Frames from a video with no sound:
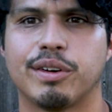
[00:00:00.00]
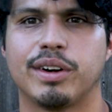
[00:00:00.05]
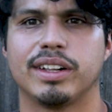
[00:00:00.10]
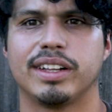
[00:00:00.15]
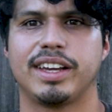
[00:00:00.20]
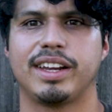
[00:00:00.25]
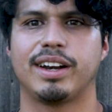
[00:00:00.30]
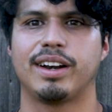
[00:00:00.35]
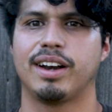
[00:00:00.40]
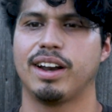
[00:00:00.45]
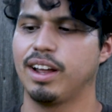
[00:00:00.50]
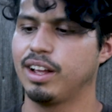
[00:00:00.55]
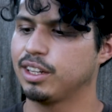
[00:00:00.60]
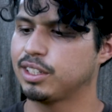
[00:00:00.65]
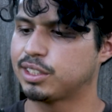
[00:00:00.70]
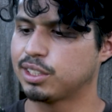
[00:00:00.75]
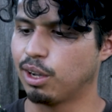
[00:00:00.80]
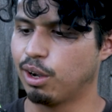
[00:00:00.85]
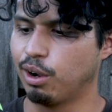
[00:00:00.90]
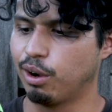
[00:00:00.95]
for it later.
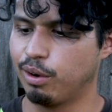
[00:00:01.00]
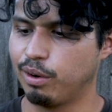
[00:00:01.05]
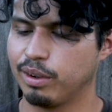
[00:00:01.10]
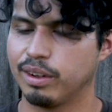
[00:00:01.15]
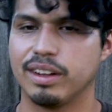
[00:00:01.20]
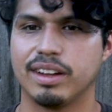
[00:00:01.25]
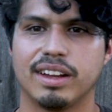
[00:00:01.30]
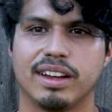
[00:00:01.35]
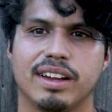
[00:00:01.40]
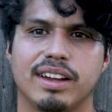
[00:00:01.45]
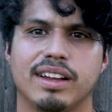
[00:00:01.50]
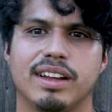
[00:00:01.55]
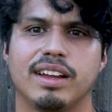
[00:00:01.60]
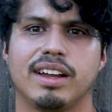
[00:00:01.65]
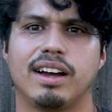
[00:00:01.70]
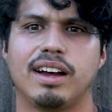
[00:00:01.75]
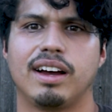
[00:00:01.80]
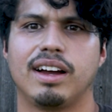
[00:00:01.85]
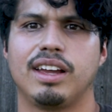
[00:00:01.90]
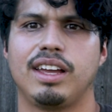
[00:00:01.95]
So
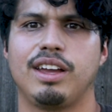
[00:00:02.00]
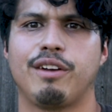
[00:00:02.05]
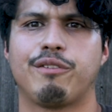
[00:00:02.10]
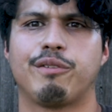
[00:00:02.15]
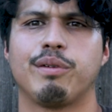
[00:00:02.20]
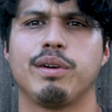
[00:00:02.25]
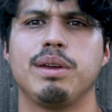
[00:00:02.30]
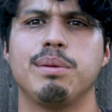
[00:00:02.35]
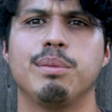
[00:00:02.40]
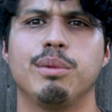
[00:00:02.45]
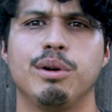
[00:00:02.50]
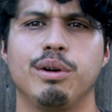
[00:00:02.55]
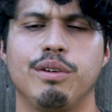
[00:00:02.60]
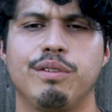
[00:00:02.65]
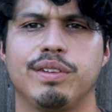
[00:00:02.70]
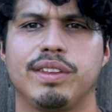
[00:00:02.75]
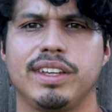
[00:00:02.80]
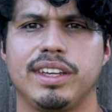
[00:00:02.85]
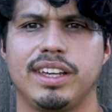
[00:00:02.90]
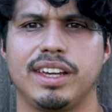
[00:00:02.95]
if we
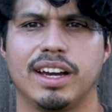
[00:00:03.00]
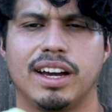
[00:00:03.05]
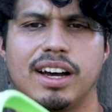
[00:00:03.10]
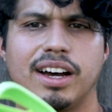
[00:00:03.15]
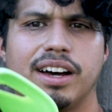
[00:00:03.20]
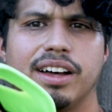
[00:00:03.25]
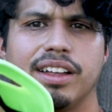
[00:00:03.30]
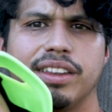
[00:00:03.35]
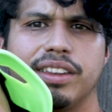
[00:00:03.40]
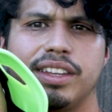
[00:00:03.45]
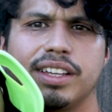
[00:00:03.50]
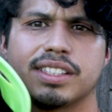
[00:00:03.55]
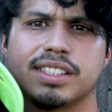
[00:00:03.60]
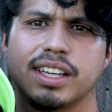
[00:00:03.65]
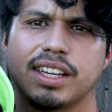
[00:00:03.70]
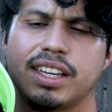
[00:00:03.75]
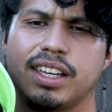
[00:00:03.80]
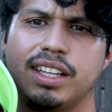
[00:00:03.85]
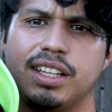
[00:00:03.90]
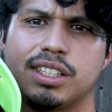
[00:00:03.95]
move the this
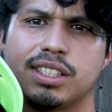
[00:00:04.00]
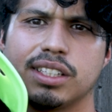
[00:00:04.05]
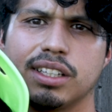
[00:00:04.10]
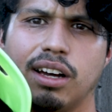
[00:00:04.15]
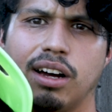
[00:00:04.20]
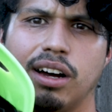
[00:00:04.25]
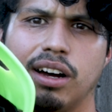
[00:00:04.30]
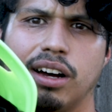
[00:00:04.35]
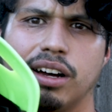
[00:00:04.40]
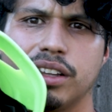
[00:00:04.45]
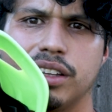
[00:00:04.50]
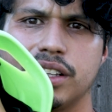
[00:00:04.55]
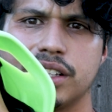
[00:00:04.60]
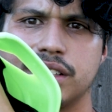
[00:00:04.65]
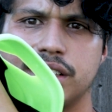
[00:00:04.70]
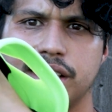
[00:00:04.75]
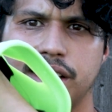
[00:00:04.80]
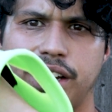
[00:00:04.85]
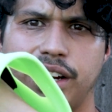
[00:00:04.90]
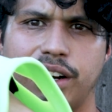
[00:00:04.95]

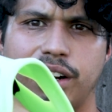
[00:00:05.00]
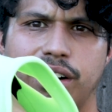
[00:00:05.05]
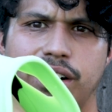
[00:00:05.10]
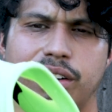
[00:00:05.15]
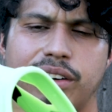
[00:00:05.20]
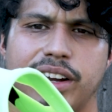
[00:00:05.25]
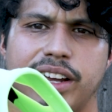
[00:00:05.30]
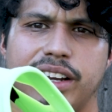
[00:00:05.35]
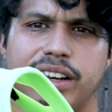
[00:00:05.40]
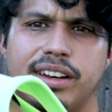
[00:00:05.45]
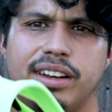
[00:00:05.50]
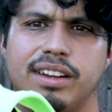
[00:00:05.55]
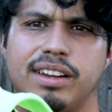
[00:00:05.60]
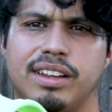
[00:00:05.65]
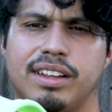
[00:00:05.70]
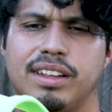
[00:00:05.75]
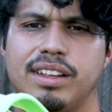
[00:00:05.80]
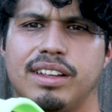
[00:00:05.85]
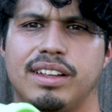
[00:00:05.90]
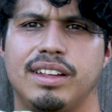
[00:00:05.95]
thing here, right?
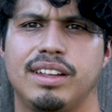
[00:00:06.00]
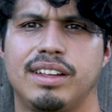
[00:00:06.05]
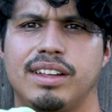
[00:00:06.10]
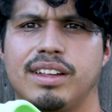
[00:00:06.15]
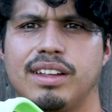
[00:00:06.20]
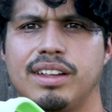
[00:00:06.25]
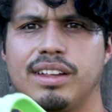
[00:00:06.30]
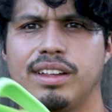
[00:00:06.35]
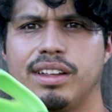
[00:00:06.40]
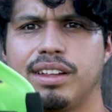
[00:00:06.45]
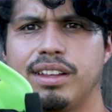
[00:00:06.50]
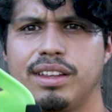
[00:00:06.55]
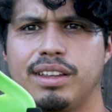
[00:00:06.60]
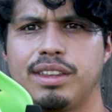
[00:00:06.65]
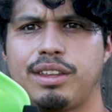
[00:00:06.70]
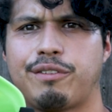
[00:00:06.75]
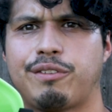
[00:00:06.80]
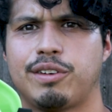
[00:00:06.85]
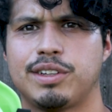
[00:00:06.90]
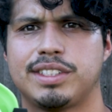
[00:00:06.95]

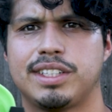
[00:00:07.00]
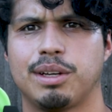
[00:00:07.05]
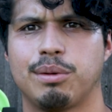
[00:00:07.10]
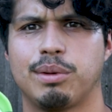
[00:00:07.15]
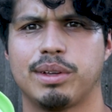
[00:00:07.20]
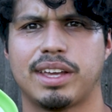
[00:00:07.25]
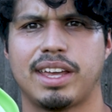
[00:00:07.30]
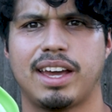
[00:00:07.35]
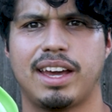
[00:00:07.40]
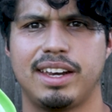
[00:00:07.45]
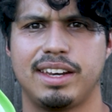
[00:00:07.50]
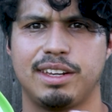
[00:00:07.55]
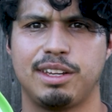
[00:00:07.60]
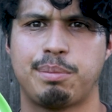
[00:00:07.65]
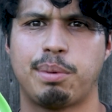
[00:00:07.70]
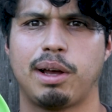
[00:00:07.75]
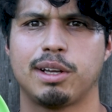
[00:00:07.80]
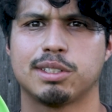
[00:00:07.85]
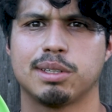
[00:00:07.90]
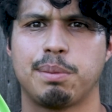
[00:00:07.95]
The first thing we'll get,
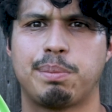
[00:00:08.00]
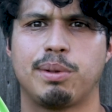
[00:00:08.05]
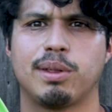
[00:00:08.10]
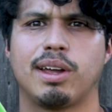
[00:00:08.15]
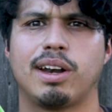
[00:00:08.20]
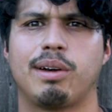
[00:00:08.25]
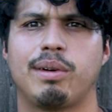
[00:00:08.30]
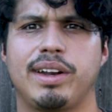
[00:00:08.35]
you probably saw me pull it